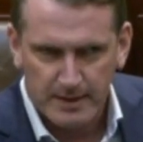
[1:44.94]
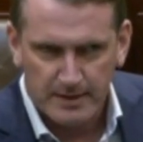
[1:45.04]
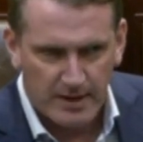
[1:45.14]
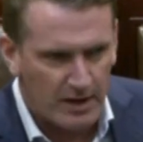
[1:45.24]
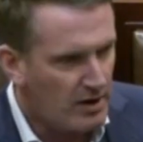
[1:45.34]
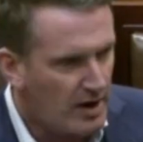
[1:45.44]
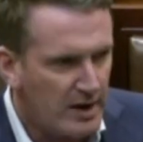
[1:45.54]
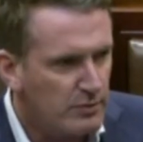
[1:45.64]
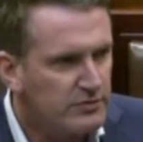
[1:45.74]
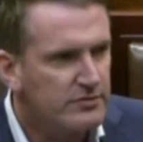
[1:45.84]
Now, I
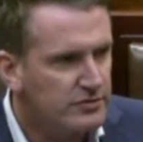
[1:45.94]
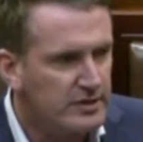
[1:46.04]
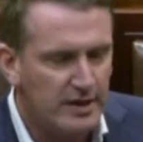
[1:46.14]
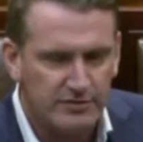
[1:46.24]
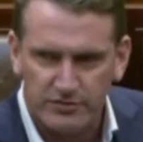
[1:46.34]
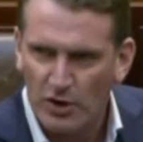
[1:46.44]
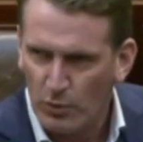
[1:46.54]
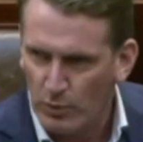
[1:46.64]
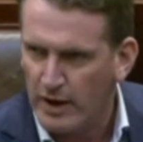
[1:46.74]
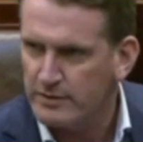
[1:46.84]
was delighted
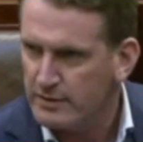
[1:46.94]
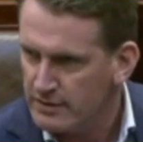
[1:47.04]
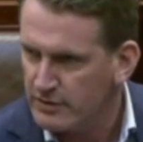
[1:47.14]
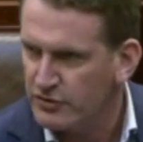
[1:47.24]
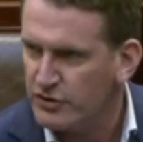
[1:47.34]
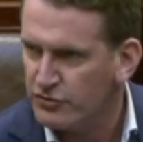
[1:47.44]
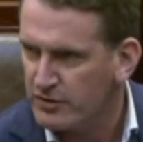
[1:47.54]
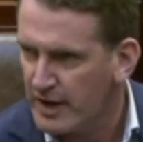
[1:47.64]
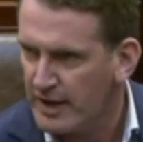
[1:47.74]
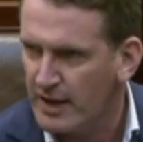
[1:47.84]
when the Taoiseach
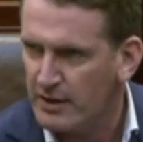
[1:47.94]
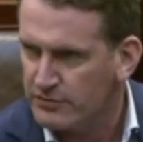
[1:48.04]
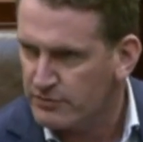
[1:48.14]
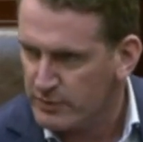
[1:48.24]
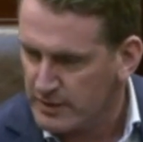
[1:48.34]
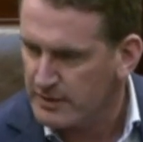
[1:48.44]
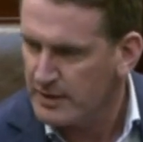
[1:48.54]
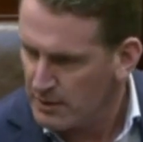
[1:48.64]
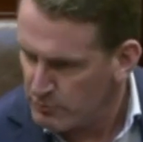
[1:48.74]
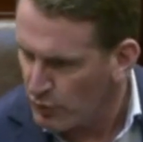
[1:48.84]
announced, when he
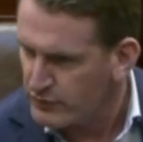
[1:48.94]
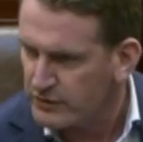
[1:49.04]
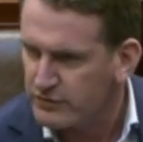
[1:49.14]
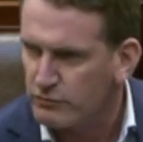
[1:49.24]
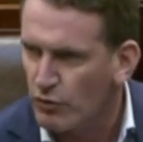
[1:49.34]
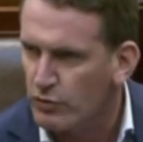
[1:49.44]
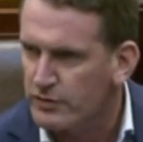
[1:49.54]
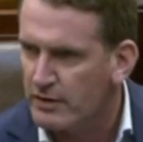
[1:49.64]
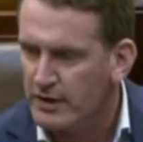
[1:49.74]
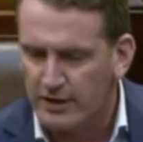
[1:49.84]
moved into the role
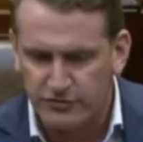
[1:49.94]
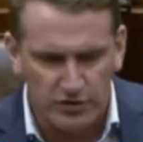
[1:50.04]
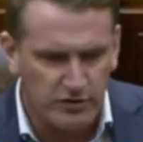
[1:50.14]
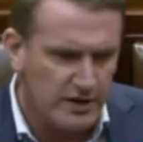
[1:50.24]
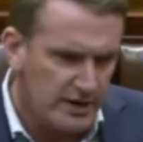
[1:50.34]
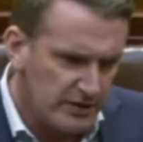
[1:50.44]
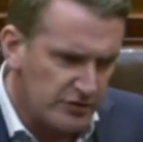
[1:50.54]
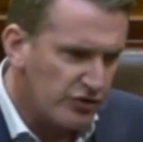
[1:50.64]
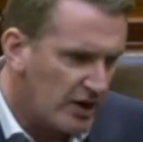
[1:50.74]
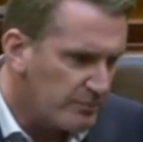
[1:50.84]
there last year, that
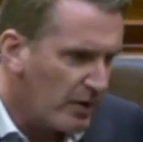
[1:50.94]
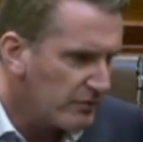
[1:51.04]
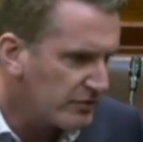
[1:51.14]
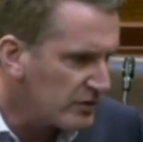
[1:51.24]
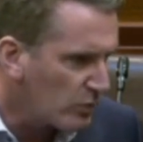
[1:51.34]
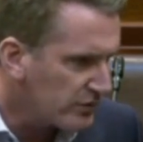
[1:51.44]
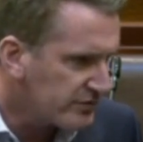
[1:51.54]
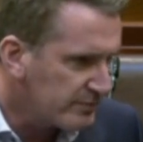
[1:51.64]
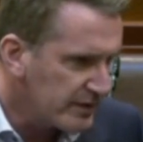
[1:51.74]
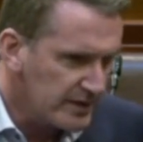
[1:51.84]
child poverty was to
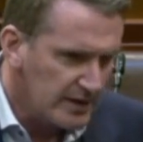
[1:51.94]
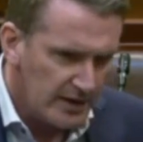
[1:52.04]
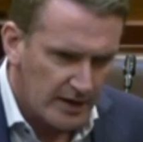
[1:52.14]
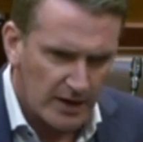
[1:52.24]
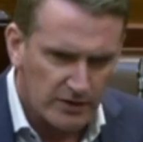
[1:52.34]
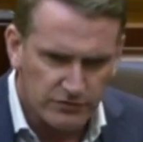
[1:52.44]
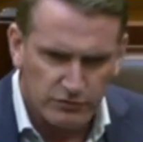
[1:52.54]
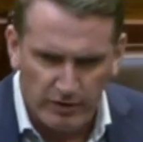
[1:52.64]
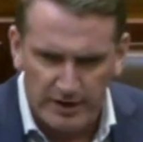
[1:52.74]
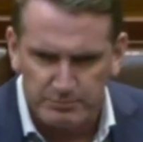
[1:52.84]
be his
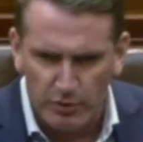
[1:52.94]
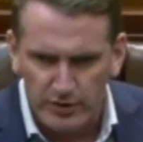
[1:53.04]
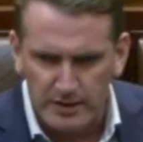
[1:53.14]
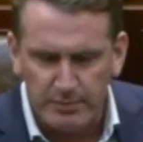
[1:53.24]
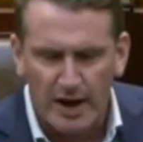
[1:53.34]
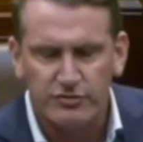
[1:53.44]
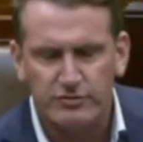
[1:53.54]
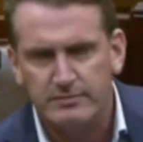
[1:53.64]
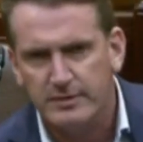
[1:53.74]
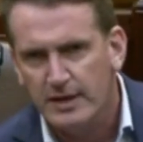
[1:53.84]
great burning passion.
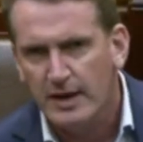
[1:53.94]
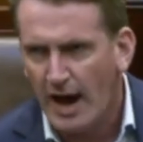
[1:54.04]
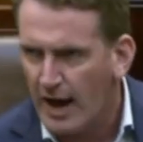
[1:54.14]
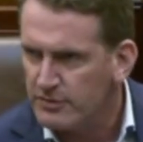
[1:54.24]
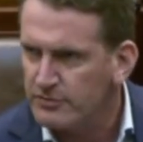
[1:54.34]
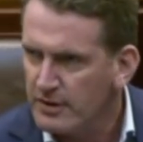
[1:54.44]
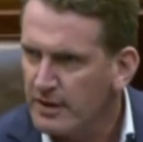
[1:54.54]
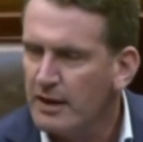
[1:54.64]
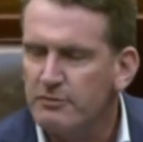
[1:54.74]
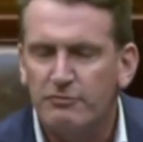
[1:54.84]
And
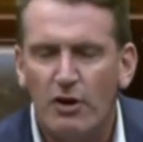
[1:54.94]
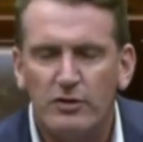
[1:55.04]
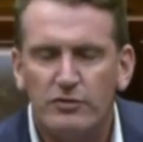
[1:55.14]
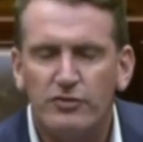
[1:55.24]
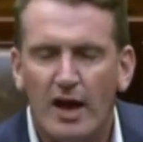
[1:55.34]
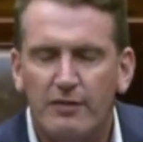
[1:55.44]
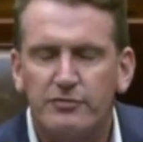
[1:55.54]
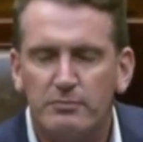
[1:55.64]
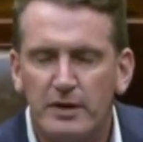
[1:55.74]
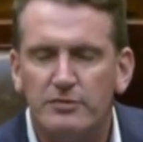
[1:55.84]
in fairness, you have to
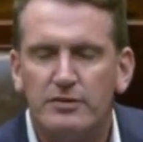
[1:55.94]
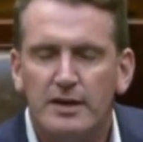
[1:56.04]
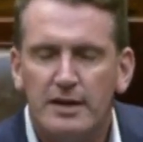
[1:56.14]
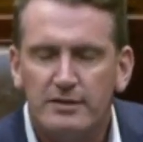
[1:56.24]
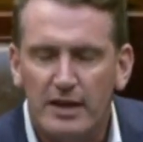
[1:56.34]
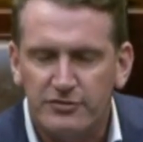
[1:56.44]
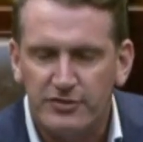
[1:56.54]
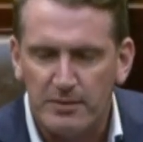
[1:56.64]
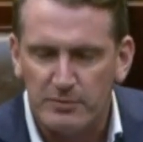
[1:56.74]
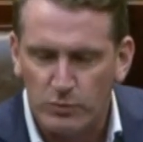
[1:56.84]
meet that
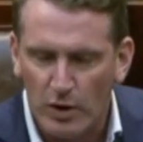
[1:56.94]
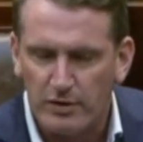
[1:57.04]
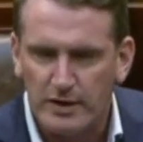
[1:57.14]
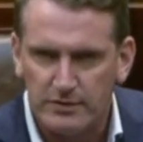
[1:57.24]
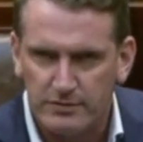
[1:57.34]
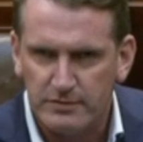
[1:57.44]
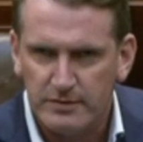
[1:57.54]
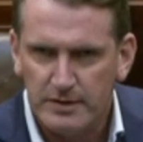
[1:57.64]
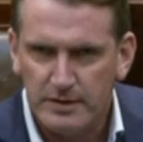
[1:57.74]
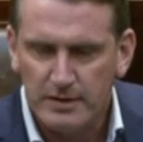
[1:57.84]
statement where it is.
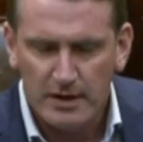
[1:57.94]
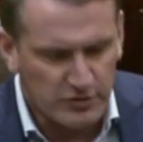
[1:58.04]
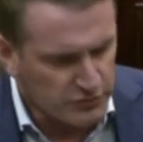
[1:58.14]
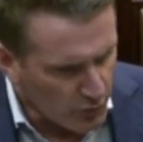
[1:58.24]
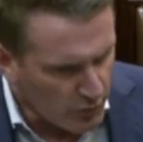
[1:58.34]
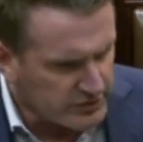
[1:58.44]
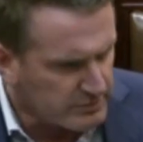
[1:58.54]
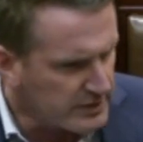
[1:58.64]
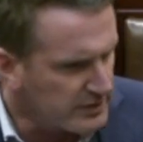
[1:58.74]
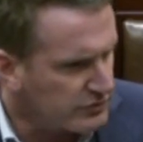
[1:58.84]
And you don't want to be
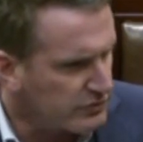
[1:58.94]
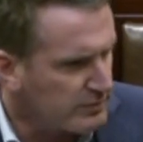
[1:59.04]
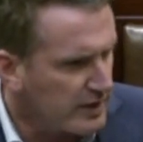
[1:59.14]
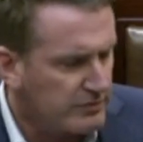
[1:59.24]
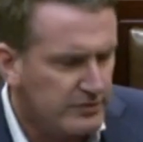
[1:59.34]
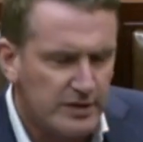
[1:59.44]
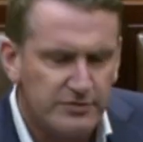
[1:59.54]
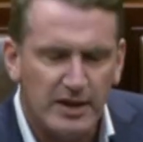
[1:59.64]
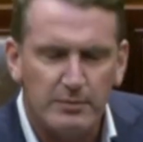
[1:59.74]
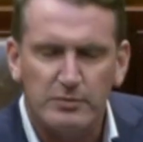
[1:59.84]
disrespectful to that
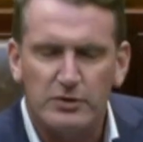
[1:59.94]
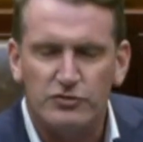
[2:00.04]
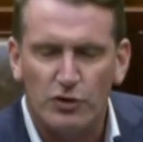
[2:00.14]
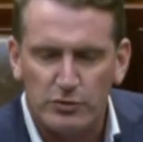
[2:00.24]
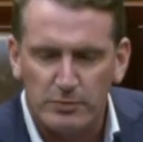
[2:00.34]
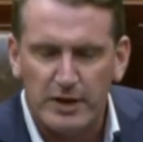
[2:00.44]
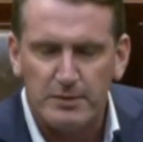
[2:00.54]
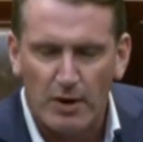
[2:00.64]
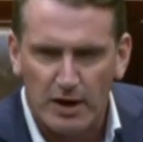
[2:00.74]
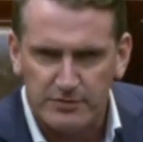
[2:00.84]
statement because you don't want to play
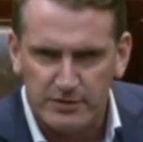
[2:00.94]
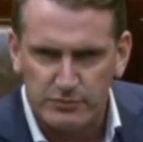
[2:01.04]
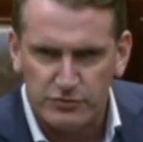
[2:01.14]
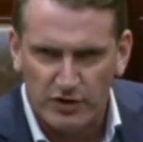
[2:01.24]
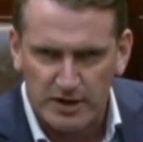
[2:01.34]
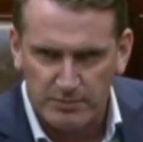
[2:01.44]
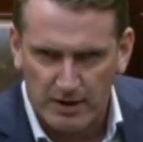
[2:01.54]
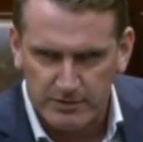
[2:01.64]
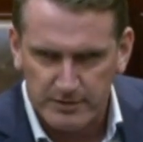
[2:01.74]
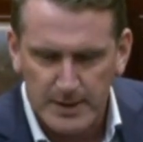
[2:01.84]
politics with child
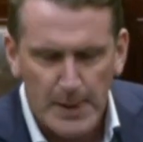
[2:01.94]
poverty.